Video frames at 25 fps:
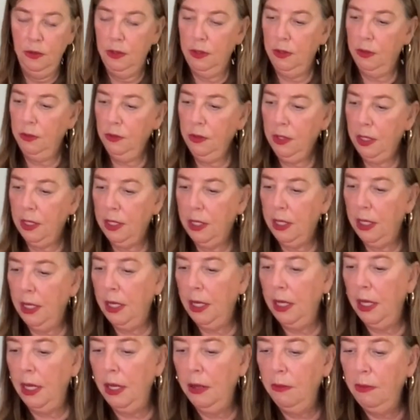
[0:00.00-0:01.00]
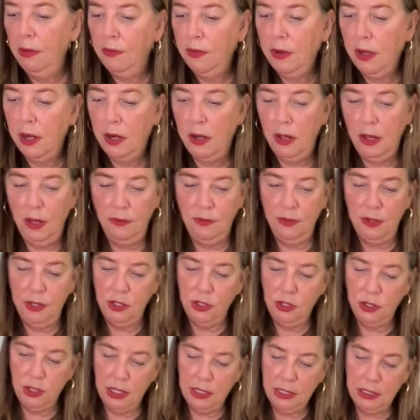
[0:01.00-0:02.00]
Okay, we've got all of our
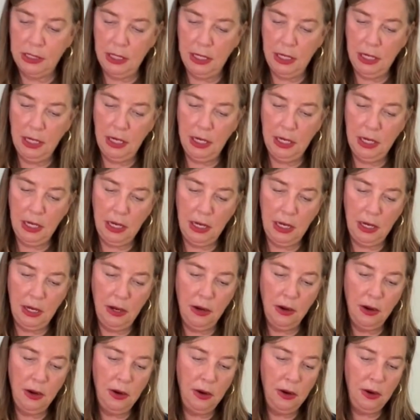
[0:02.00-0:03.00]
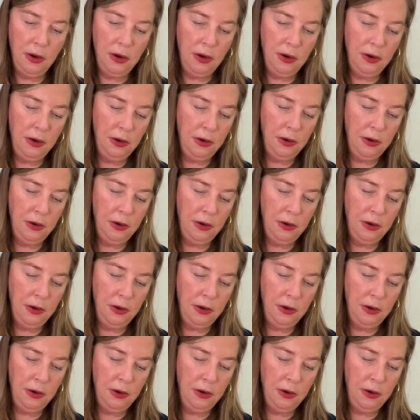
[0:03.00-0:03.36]
dressing in here.